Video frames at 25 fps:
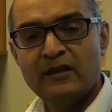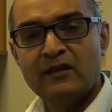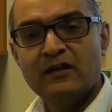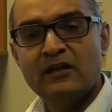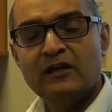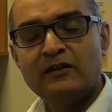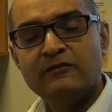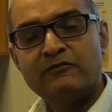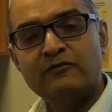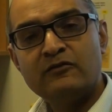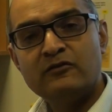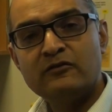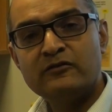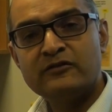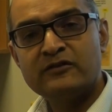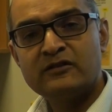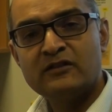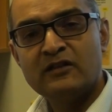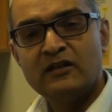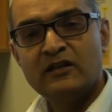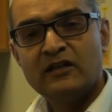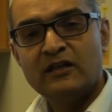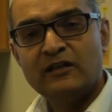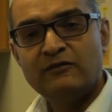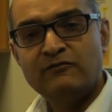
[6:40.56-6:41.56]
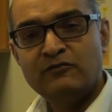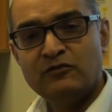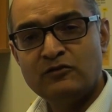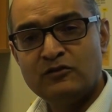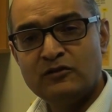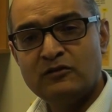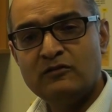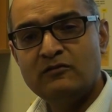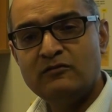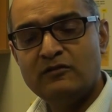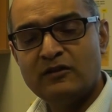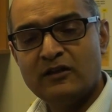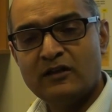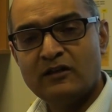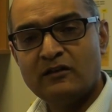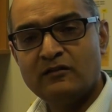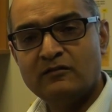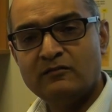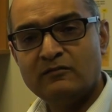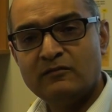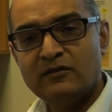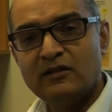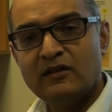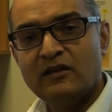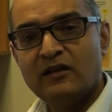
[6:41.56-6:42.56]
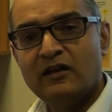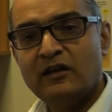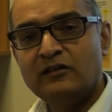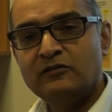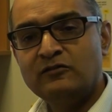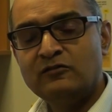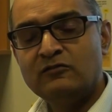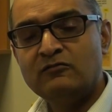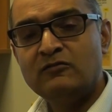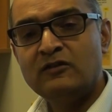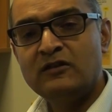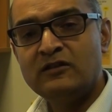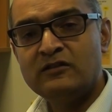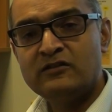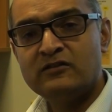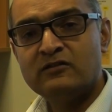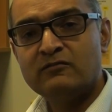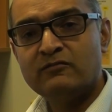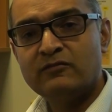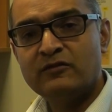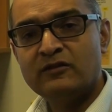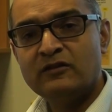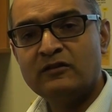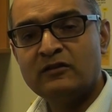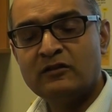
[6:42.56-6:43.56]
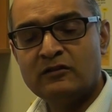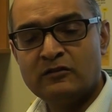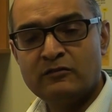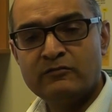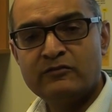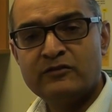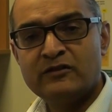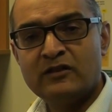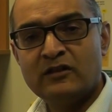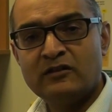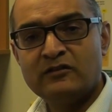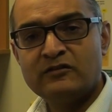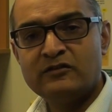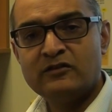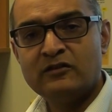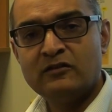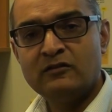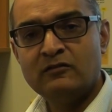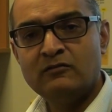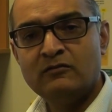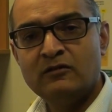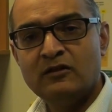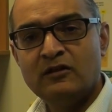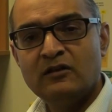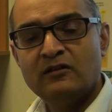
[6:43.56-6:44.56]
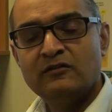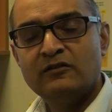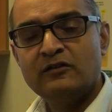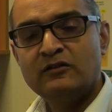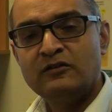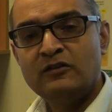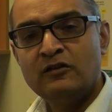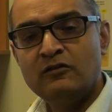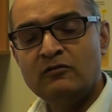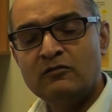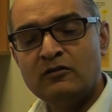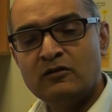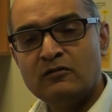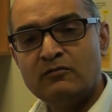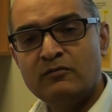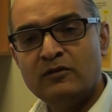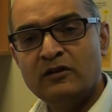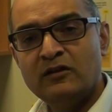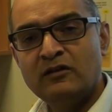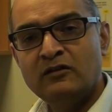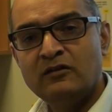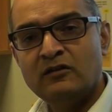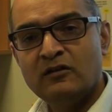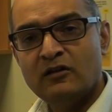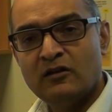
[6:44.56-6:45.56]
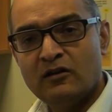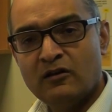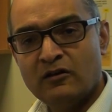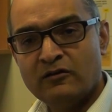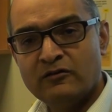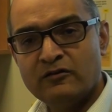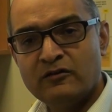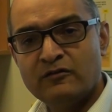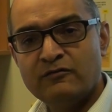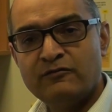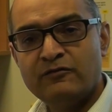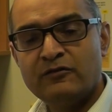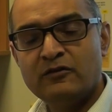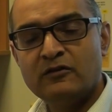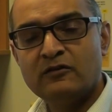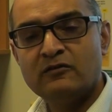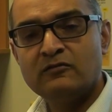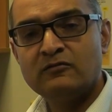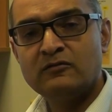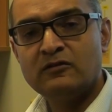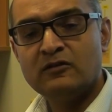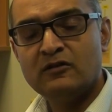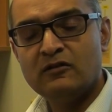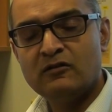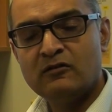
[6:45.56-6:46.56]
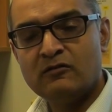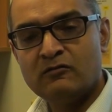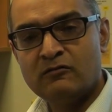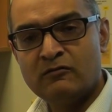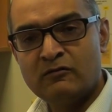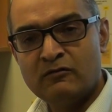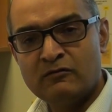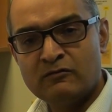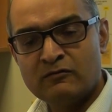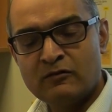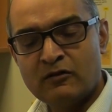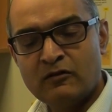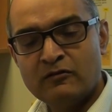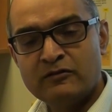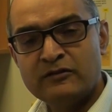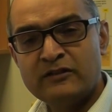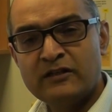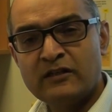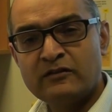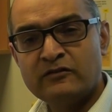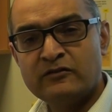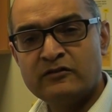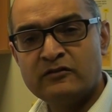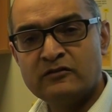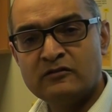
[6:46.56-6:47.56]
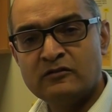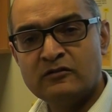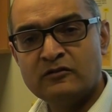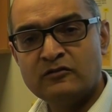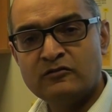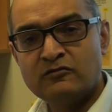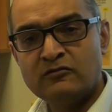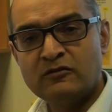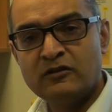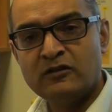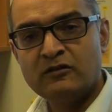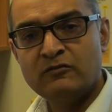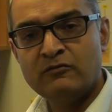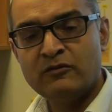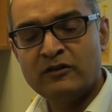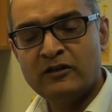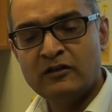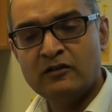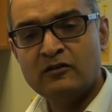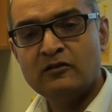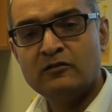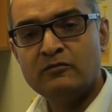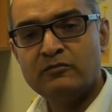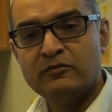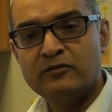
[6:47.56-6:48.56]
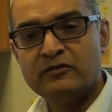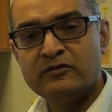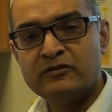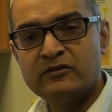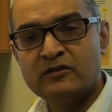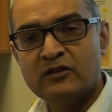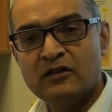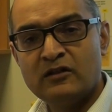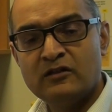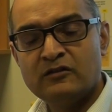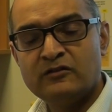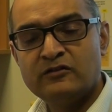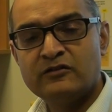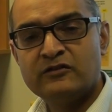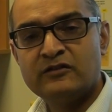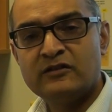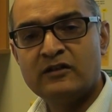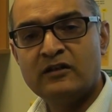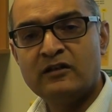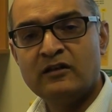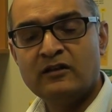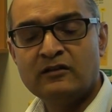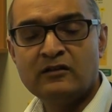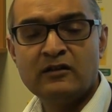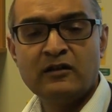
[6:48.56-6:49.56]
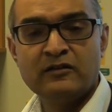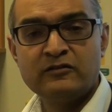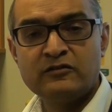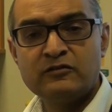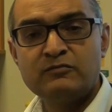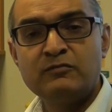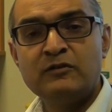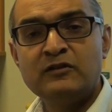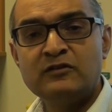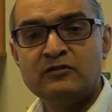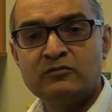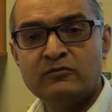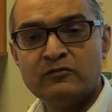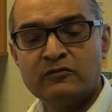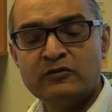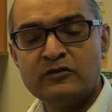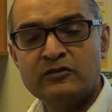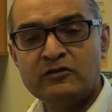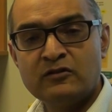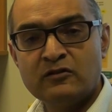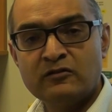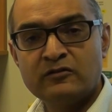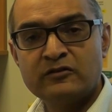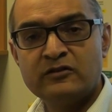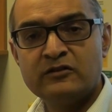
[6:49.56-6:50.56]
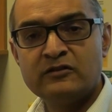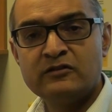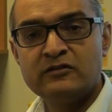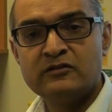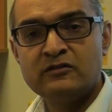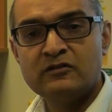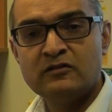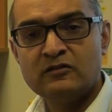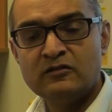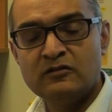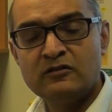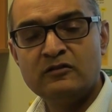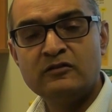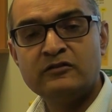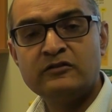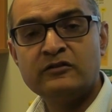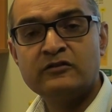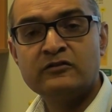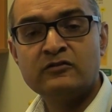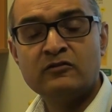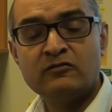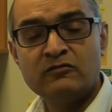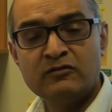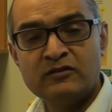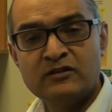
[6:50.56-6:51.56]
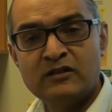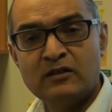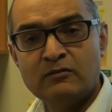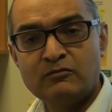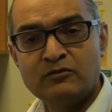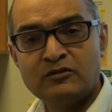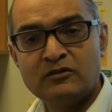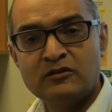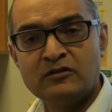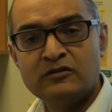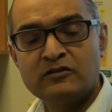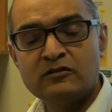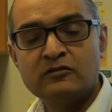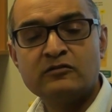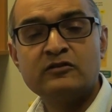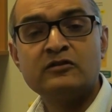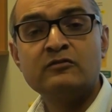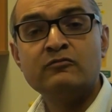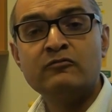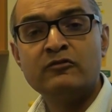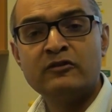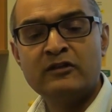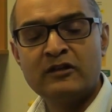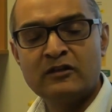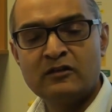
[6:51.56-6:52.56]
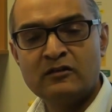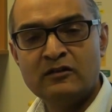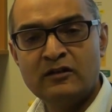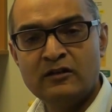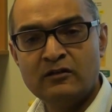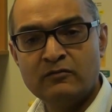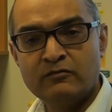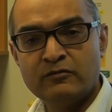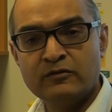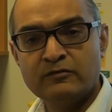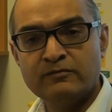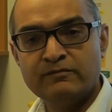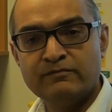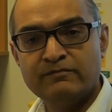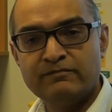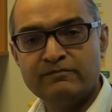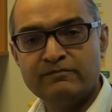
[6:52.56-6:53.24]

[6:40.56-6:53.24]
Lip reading: And of course, if you do that and you read something that upsets you, then you can be on the phone or contact the surgery when it opens to say, I'd like to speak to one of the doctors, nurses or receptionists or someone that can help them.